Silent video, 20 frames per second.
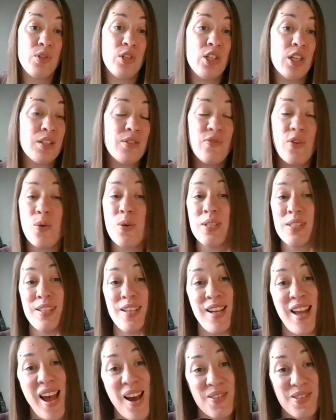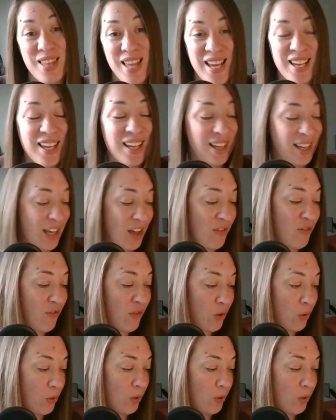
just focused on how they can get.